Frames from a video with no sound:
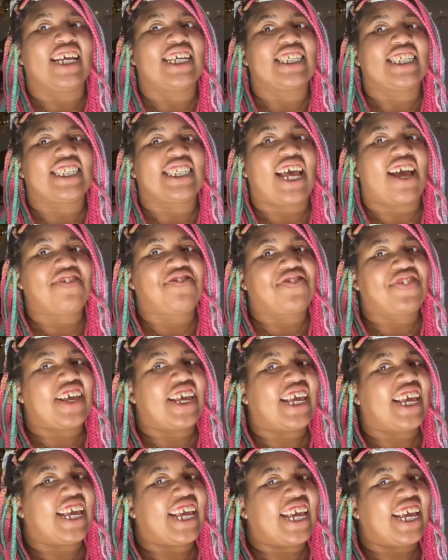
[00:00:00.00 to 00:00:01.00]

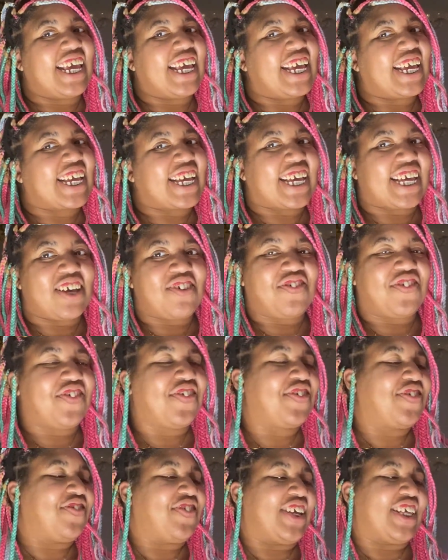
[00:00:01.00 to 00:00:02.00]
Sapphic!
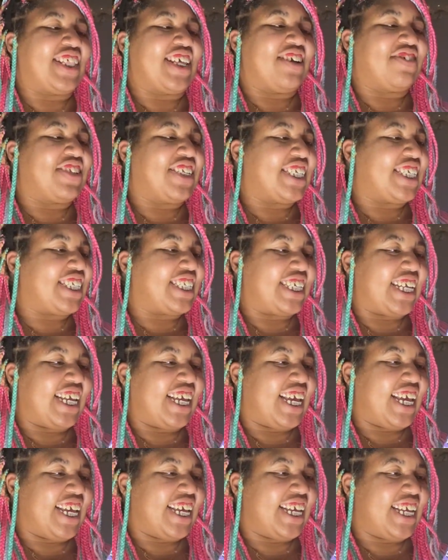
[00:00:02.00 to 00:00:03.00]
We love to see
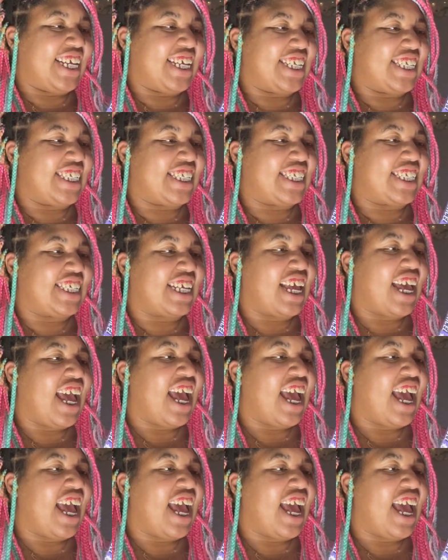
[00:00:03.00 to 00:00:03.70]
it.